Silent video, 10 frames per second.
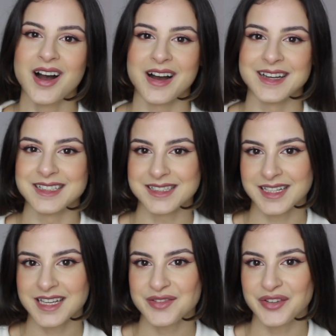Hi, in
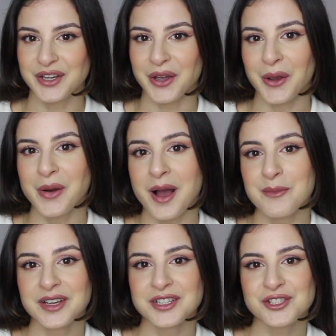today's video,
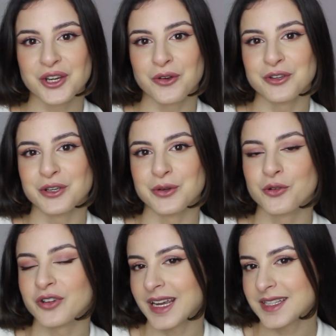I'm going to show you
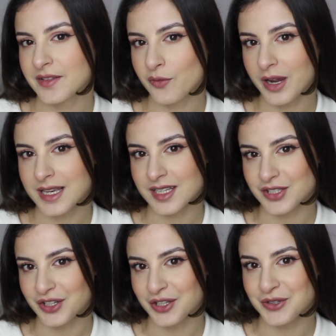creative ways
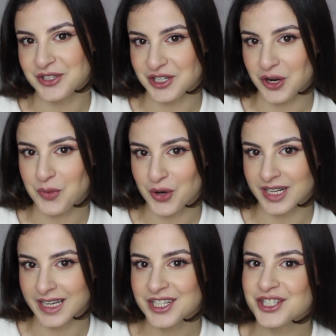that you can use gel
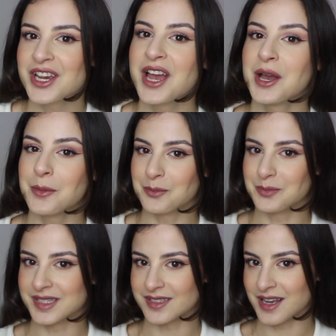polish
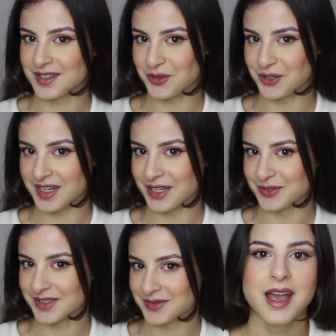besides on your
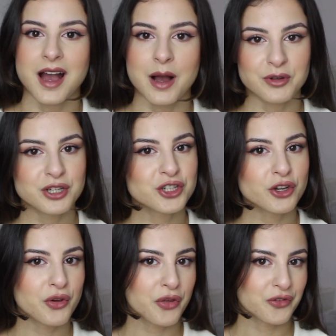nails. I'm going to
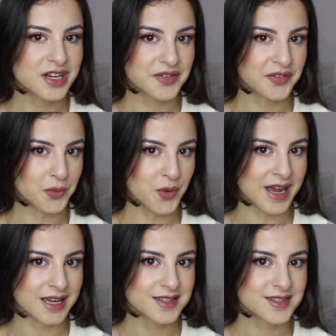show you three different
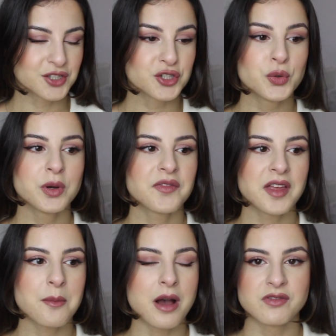ways. Two of
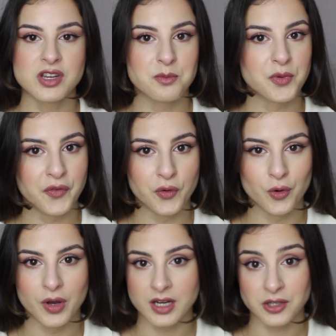them I've done
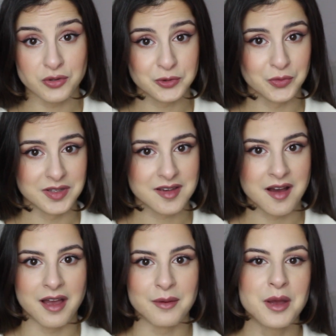before and I use all the
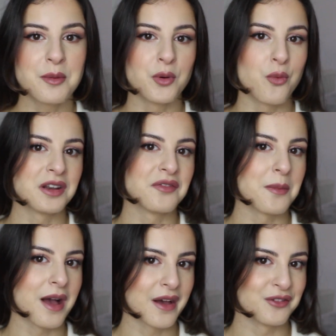time, but one of
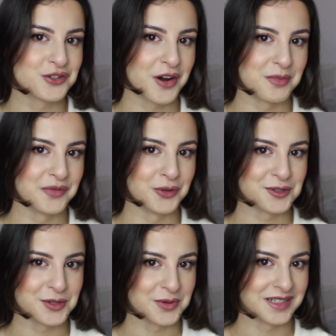them I haven't tried before,
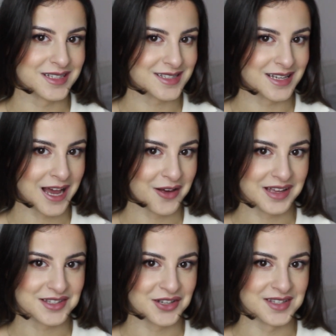so we're going to see how
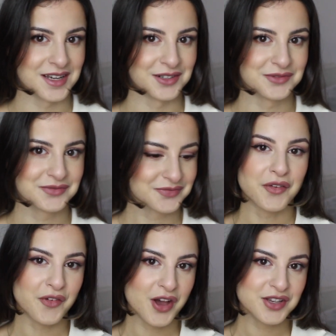that turns out.
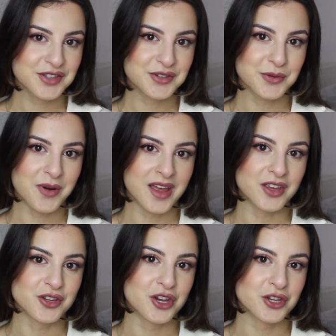The first way
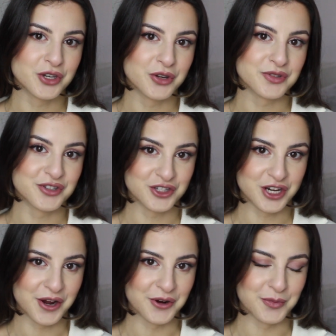that you can use
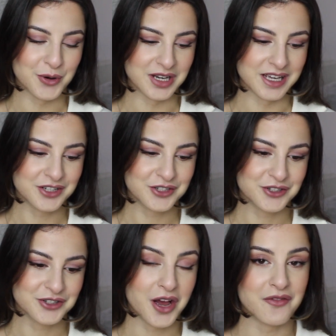gel
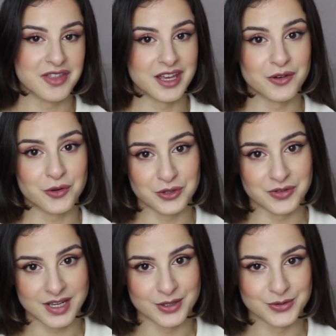polish other than on
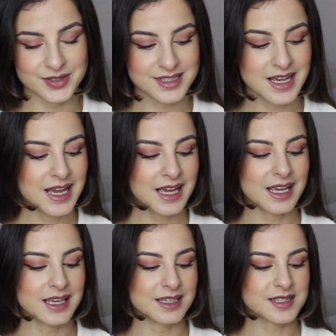your nails
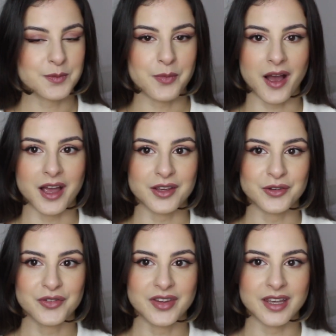is by
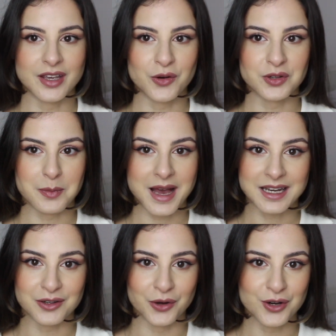using it on a
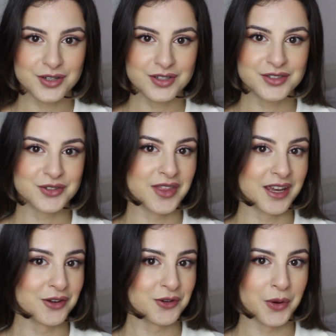padlock so
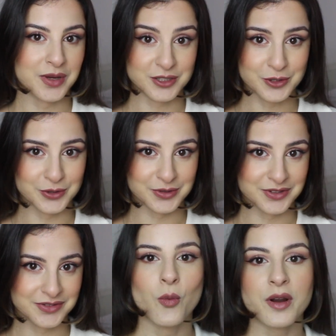that you know it's
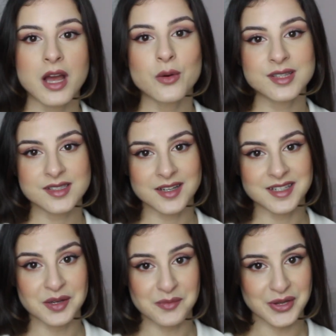yours. When I was
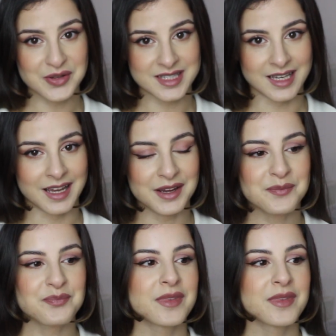studying beauty,